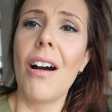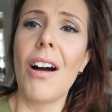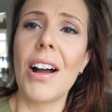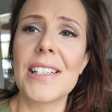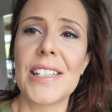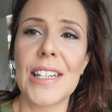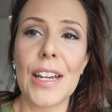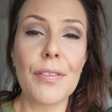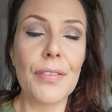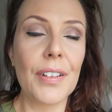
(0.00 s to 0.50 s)

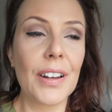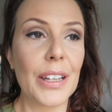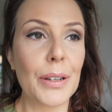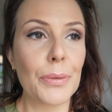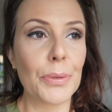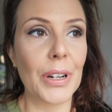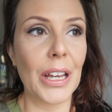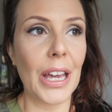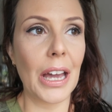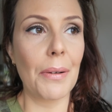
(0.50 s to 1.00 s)
I
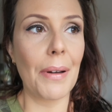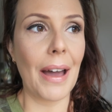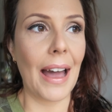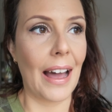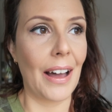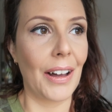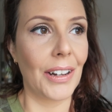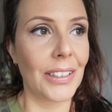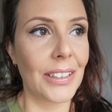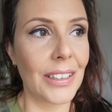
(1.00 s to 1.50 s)
definitely want to go
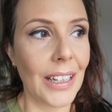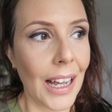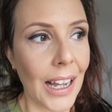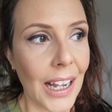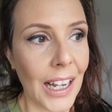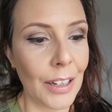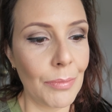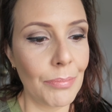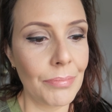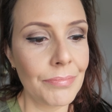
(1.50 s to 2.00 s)
out.
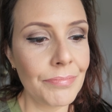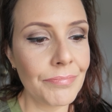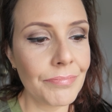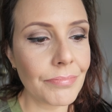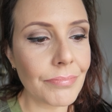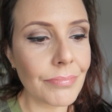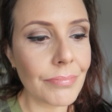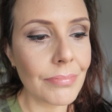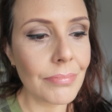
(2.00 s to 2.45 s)
Um,